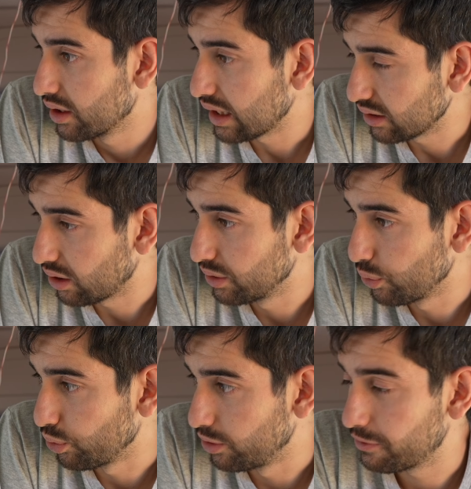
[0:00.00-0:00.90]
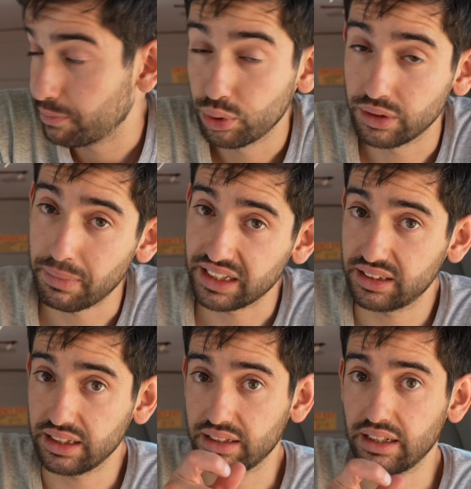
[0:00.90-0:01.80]
cut the hole in the roof, put
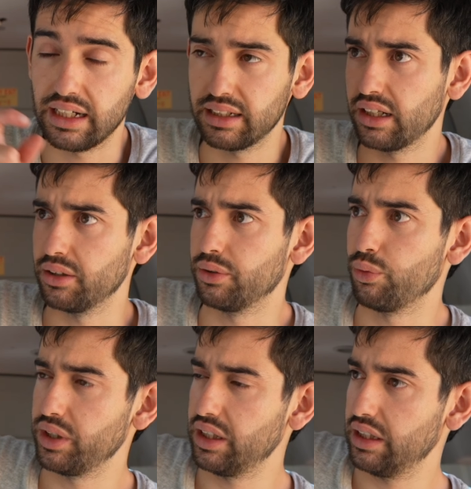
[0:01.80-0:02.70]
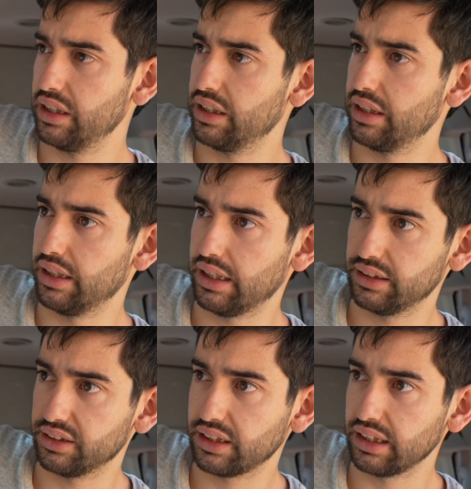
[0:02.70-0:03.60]
mastic, uh, no, we uh,
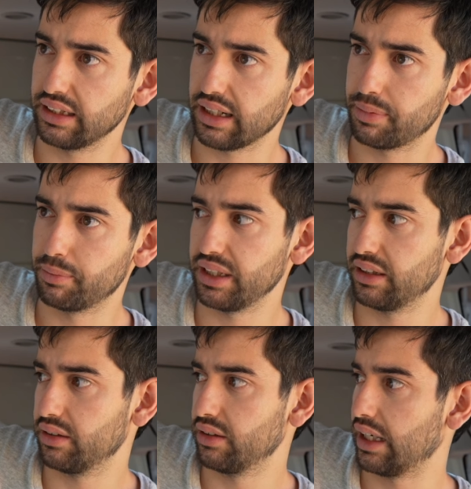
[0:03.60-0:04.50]
just cleaned it up a bit,